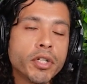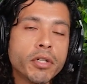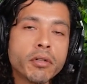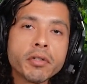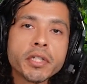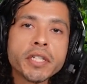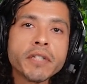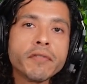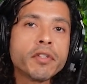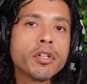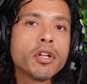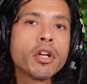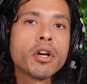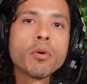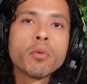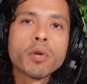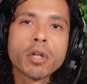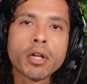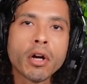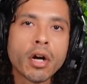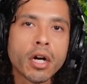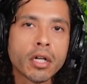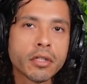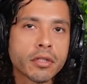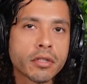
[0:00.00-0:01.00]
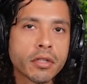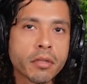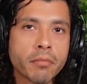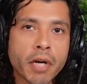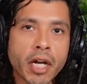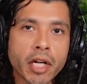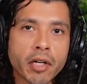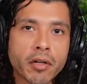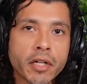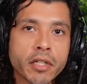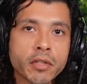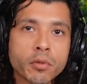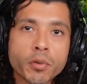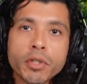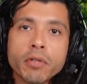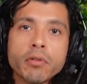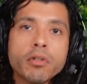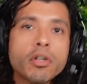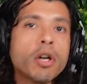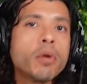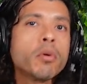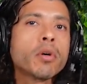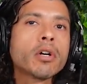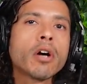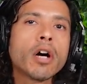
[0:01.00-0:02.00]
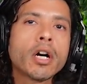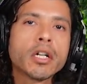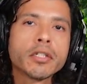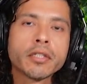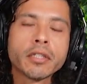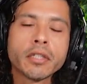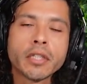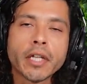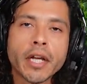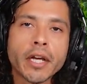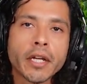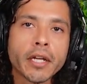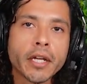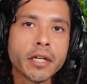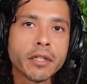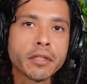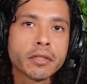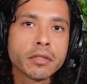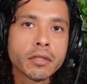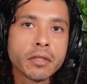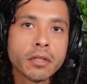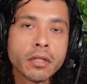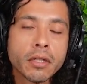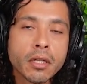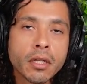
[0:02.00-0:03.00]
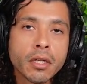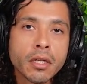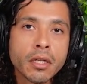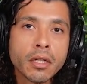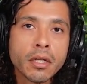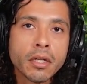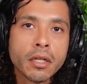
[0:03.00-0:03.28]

we don't even know what causes the migraines. We don't know what causes the headaches.